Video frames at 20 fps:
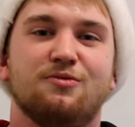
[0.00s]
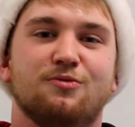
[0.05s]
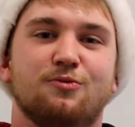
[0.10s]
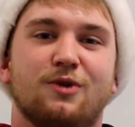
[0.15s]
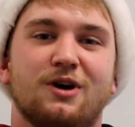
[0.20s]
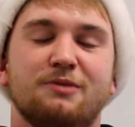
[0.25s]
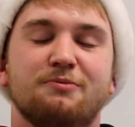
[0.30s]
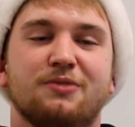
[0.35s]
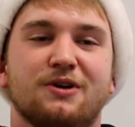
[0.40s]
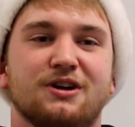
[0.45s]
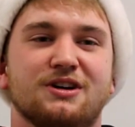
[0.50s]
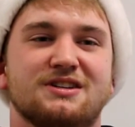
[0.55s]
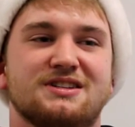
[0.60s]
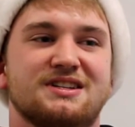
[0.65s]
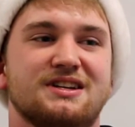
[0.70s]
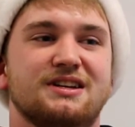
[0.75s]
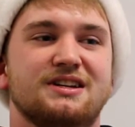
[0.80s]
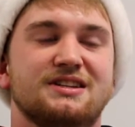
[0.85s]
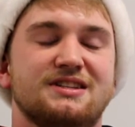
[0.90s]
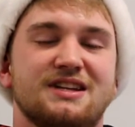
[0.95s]
one
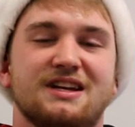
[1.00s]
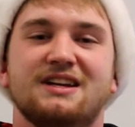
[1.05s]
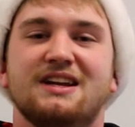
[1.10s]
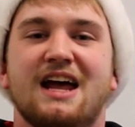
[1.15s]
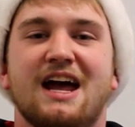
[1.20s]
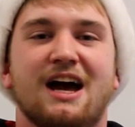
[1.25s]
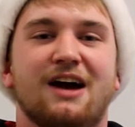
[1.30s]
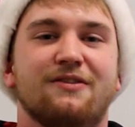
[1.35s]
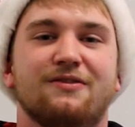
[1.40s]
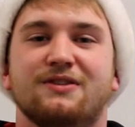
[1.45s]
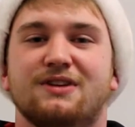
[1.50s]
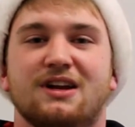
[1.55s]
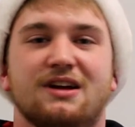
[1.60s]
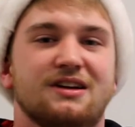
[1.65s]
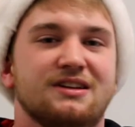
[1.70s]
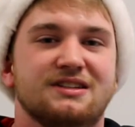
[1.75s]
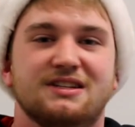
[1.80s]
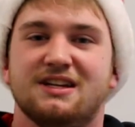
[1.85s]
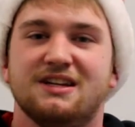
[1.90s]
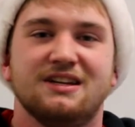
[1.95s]
person didn't have
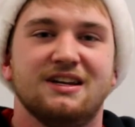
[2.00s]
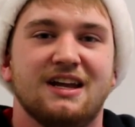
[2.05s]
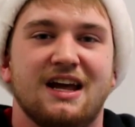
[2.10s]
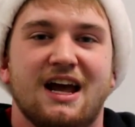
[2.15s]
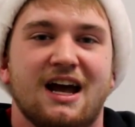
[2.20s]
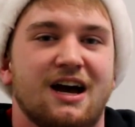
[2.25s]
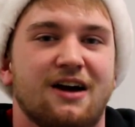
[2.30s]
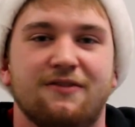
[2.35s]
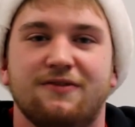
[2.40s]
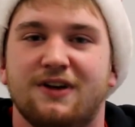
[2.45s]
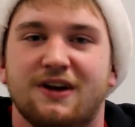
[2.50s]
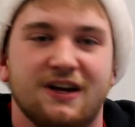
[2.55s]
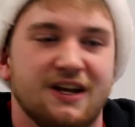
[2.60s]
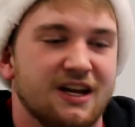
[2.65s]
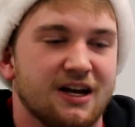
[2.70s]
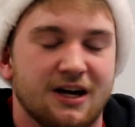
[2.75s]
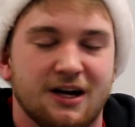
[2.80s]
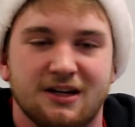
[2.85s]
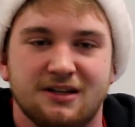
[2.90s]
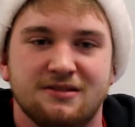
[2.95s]

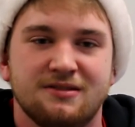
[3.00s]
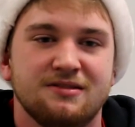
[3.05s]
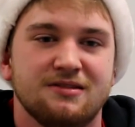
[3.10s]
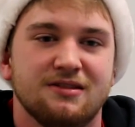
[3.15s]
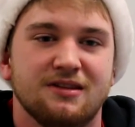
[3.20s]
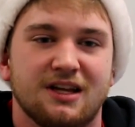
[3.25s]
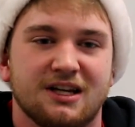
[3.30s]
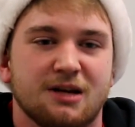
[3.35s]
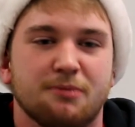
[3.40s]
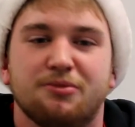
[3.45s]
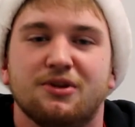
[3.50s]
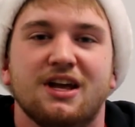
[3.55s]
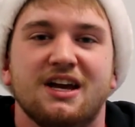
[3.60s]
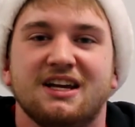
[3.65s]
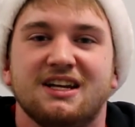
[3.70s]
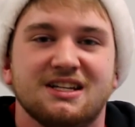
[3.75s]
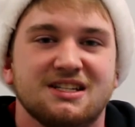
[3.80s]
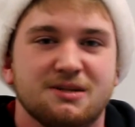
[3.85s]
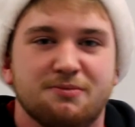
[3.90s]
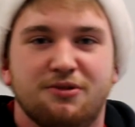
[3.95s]
a like a
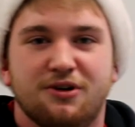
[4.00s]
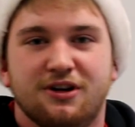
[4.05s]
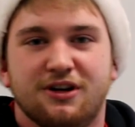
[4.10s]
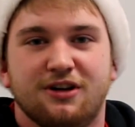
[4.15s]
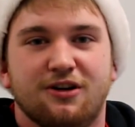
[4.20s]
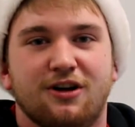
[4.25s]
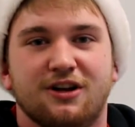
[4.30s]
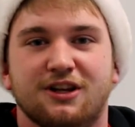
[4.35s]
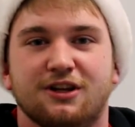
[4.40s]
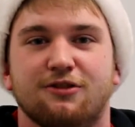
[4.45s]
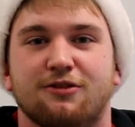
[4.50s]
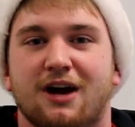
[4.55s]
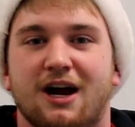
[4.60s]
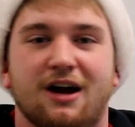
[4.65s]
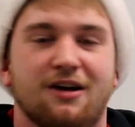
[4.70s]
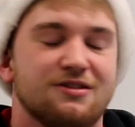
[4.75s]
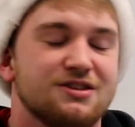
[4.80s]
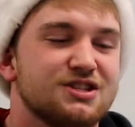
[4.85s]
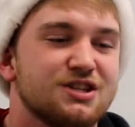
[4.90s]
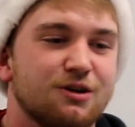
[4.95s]
blanket to put it on the
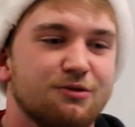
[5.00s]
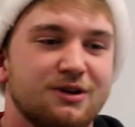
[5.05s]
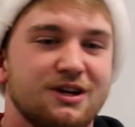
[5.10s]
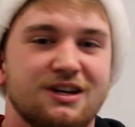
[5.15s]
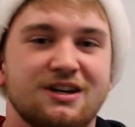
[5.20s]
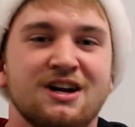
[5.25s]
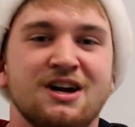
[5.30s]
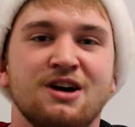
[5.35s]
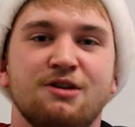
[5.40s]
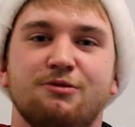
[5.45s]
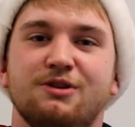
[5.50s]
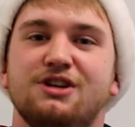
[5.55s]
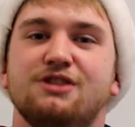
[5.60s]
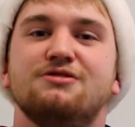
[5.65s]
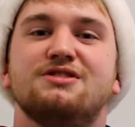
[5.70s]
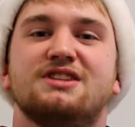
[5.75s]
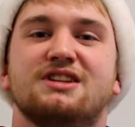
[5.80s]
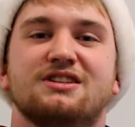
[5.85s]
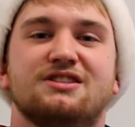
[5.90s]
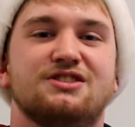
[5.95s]
ground. So we
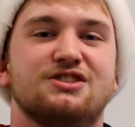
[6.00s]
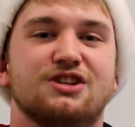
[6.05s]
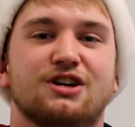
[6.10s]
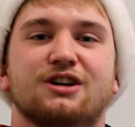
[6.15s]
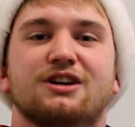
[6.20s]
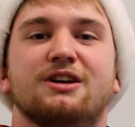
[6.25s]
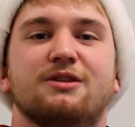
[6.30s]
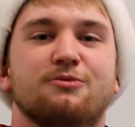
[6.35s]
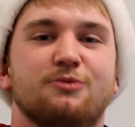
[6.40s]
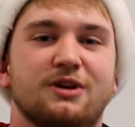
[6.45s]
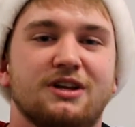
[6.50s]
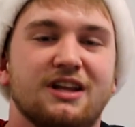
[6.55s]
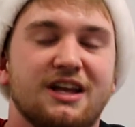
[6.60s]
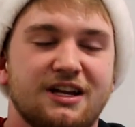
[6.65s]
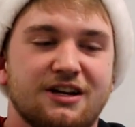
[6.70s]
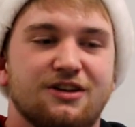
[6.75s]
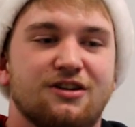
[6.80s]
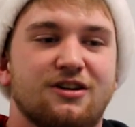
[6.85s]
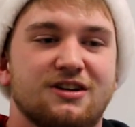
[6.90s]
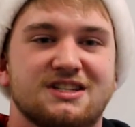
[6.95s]
used a shirt and we
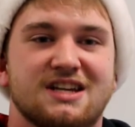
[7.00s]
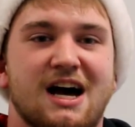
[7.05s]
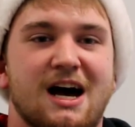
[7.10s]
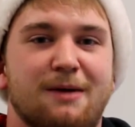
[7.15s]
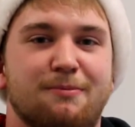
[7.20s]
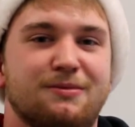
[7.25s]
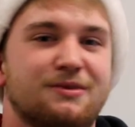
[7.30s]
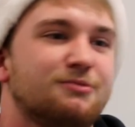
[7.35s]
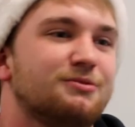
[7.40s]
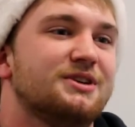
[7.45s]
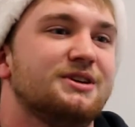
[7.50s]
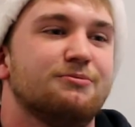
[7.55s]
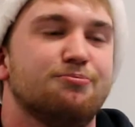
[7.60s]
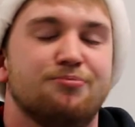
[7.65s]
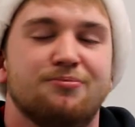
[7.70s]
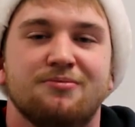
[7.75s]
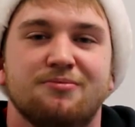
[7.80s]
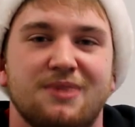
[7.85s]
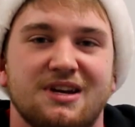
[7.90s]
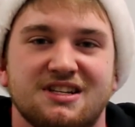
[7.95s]
laid it on top, and we
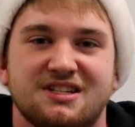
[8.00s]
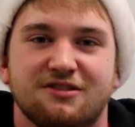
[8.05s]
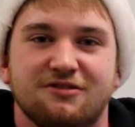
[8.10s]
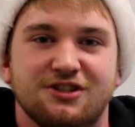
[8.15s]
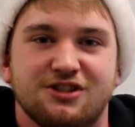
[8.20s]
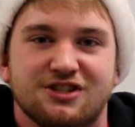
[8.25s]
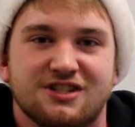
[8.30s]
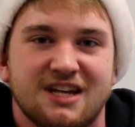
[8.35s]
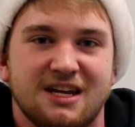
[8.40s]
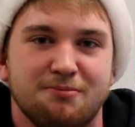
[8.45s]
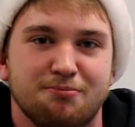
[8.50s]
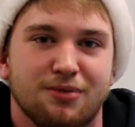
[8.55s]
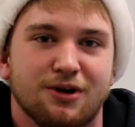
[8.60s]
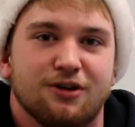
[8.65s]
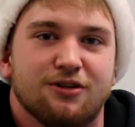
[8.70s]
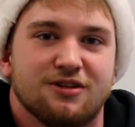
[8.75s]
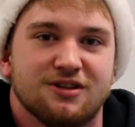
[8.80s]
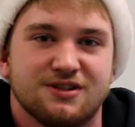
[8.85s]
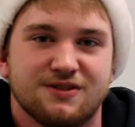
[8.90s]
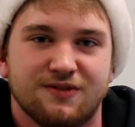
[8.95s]
basically just ate
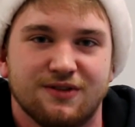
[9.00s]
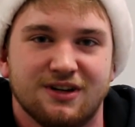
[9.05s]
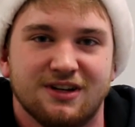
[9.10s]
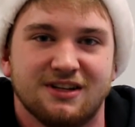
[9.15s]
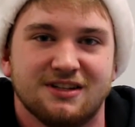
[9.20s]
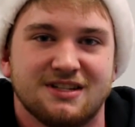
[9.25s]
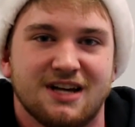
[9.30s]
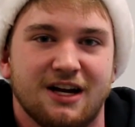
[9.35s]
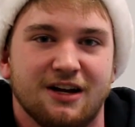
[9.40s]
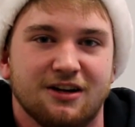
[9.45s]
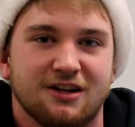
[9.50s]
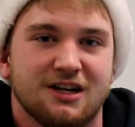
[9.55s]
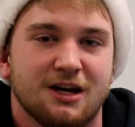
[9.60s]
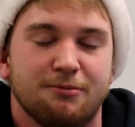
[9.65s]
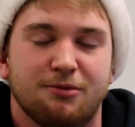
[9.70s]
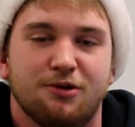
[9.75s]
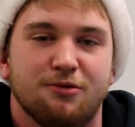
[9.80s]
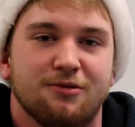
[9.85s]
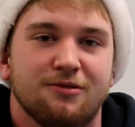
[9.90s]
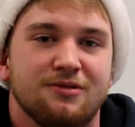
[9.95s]
burgers for an entire
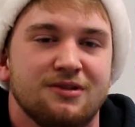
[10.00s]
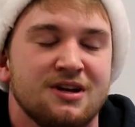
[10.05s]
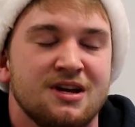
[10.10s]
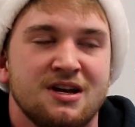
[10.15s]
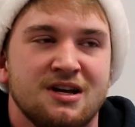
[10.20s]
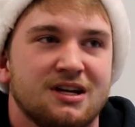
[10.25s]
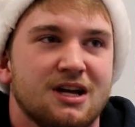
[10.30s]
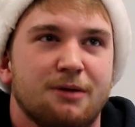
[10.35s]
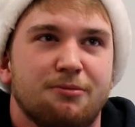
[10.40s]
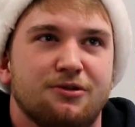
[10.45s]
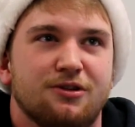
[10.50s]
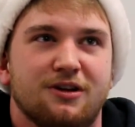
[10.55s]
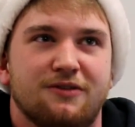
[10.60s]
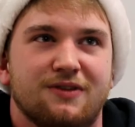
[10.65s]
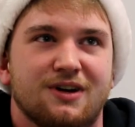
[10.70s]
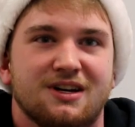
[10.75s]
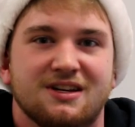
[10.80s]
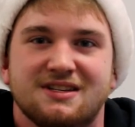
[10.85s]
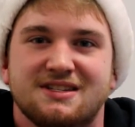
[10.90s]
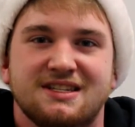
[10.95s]
couple
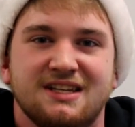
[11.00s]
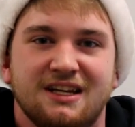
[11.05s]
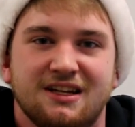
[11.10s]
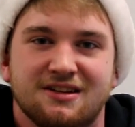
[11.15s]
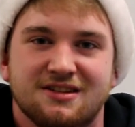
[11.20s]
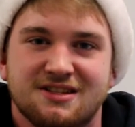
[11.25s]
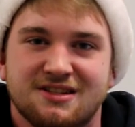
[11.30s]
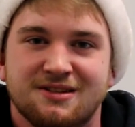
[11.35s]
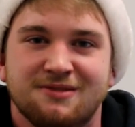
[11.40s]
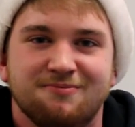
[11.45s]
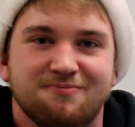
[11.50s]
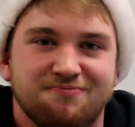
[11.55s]
of scenes.